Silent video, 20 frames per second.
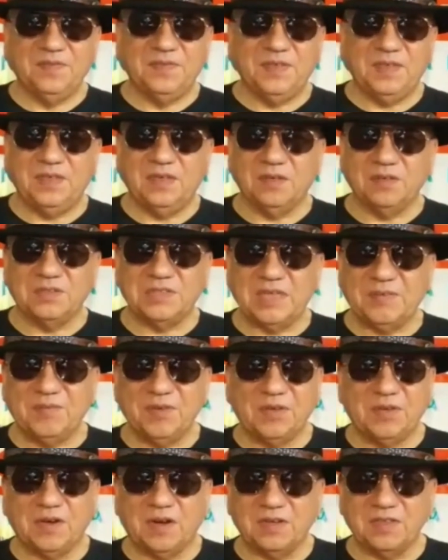
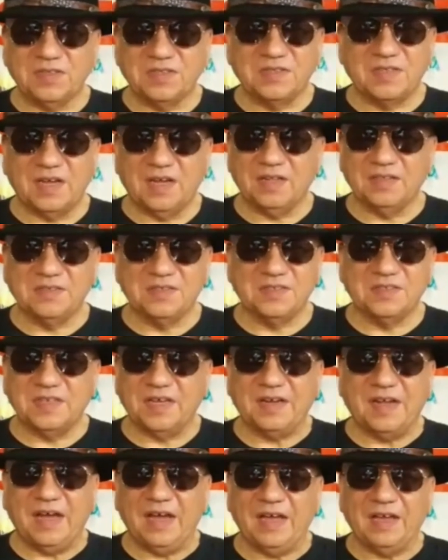7-card
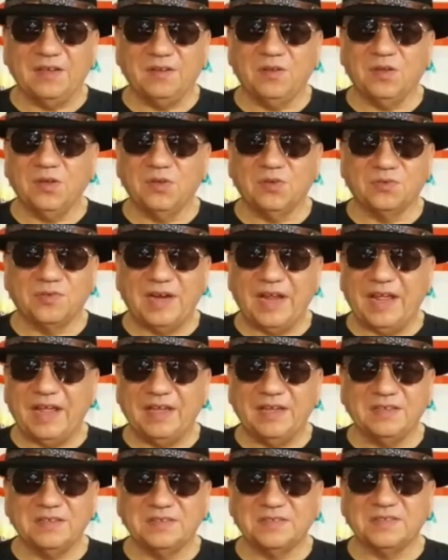stud high-low,
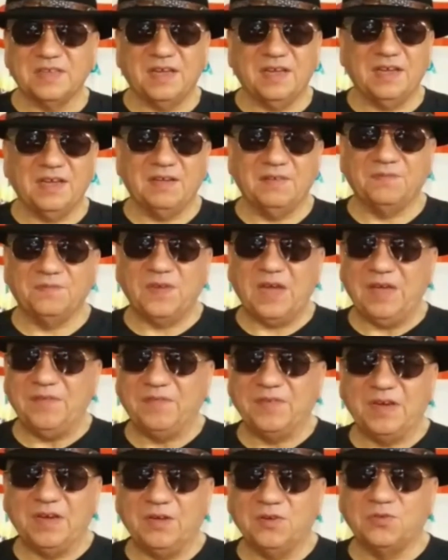Raz,
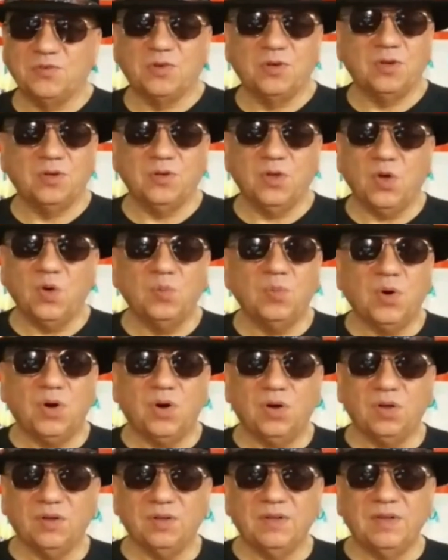5-card draw, low
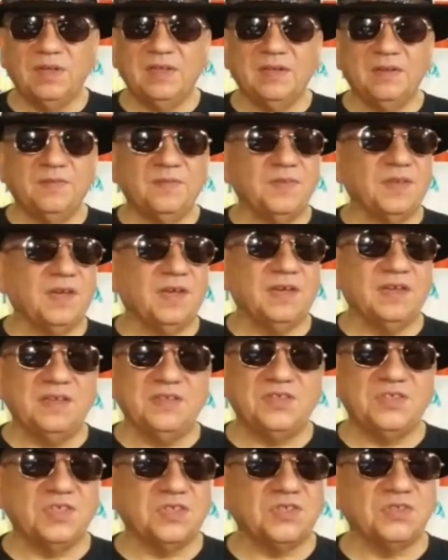ball.
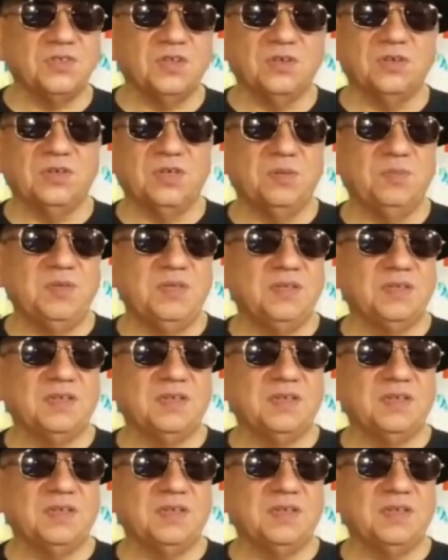It's just not going to be the